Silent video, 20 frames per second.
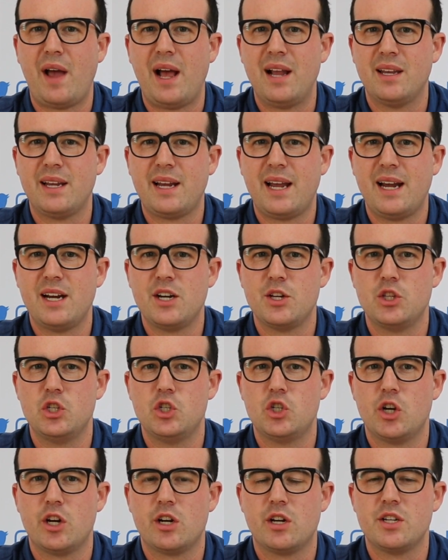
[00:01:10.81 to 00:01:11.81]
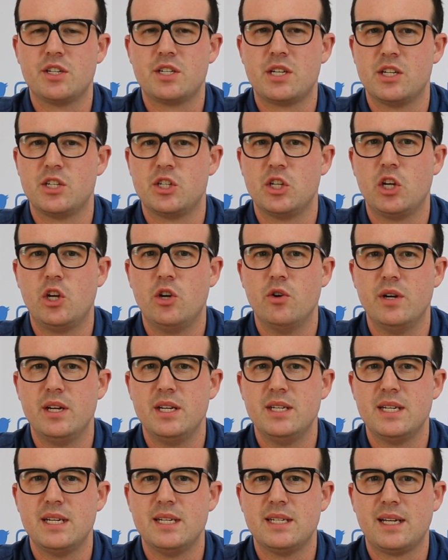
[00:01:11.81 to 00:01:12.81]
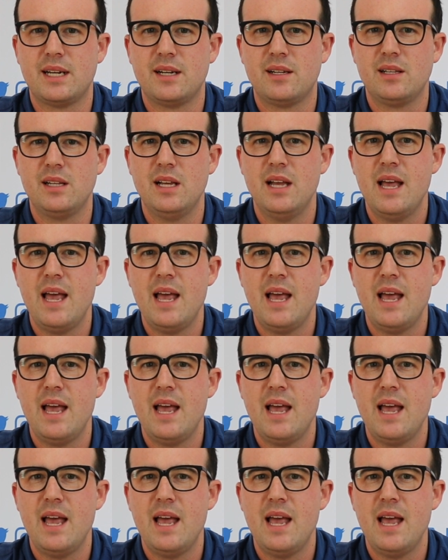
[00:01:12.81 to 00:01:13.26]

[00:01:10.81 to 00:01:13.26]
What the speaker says: allocated the journalist a security detail,